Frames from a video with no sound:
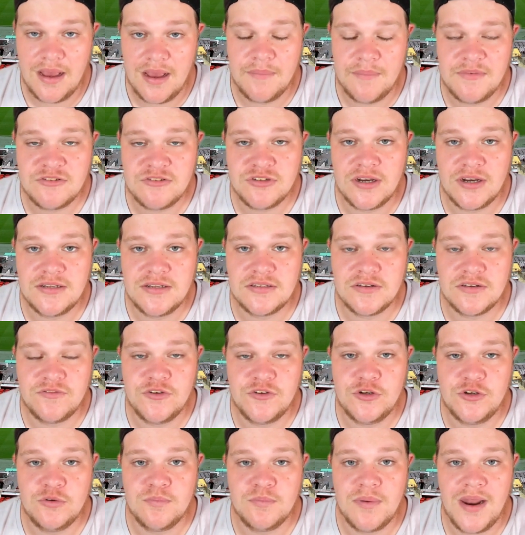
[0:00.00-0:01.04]
We signed a
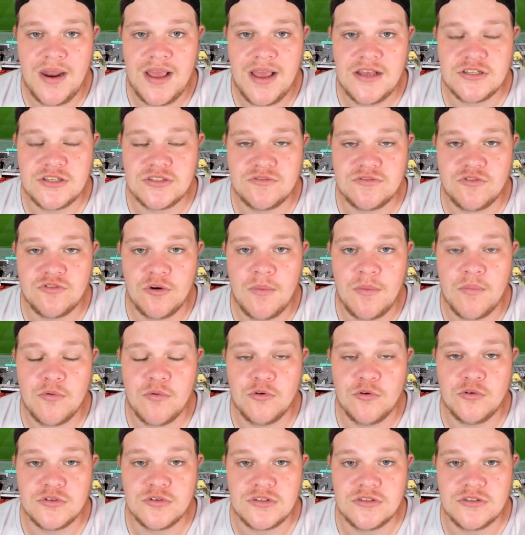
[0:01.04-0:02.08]
few players from
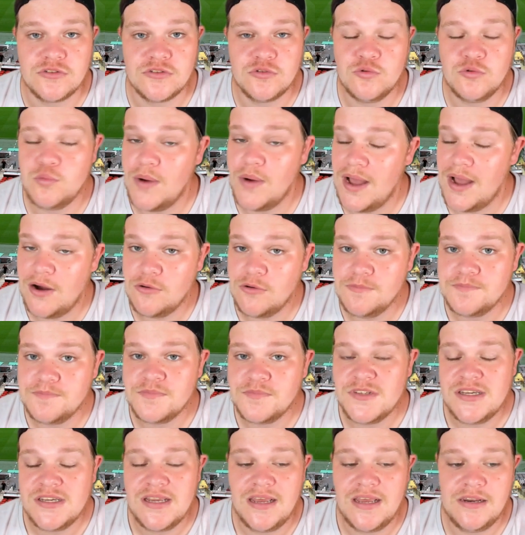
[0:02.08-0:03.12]
abroad as well,
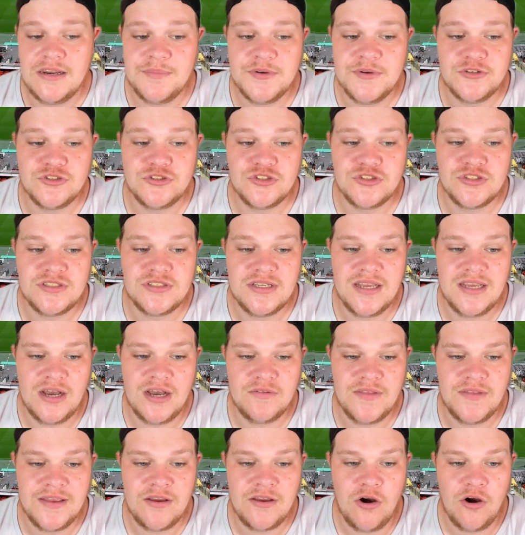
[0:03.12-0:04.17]
and it'd be interesting to see how
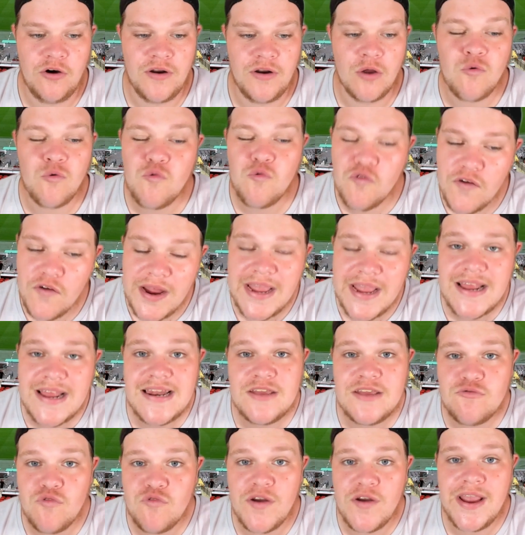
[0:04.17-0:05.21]
they go on. I
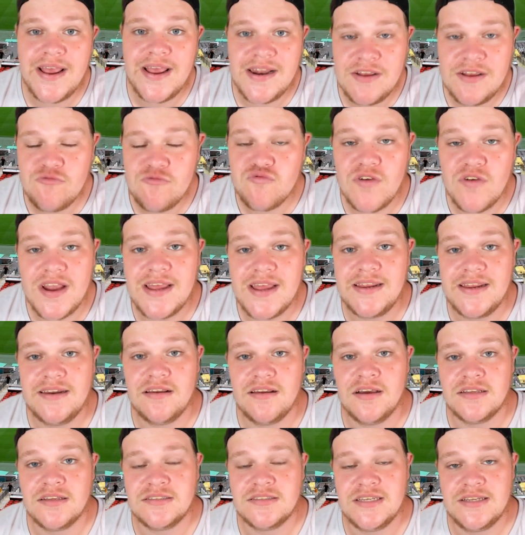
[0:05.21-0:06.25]
really
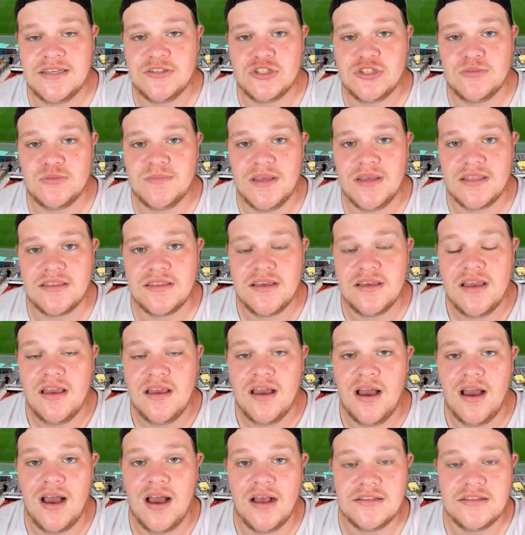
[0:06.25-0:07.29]
like Dean Smith.
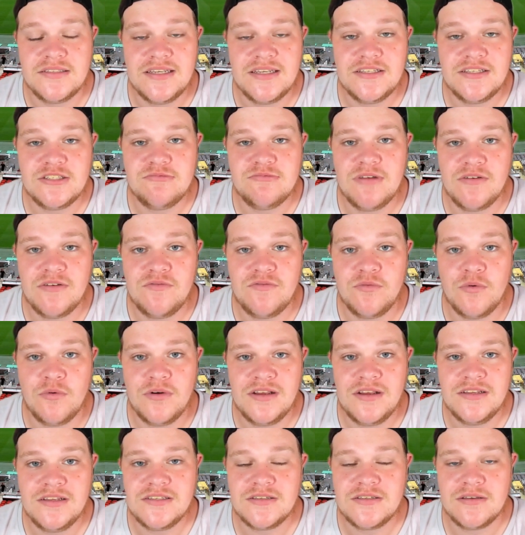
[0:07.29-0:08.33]
Dean Smith
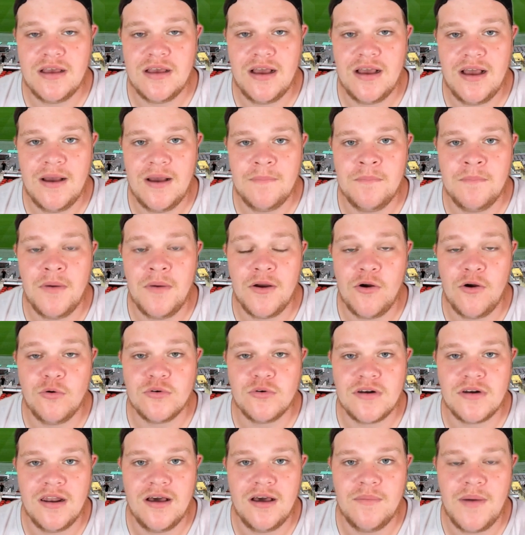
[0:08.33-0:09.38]
is my old
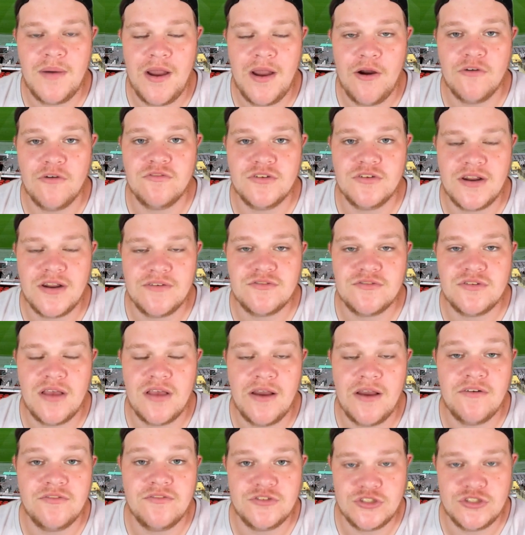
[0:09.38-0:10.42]
club, Hereford
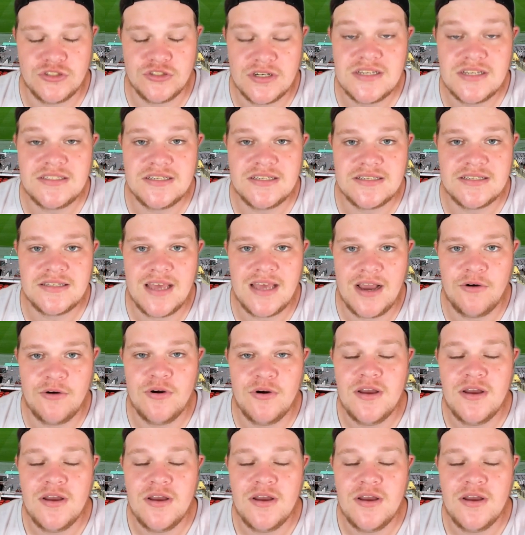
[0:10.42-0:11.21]
United now.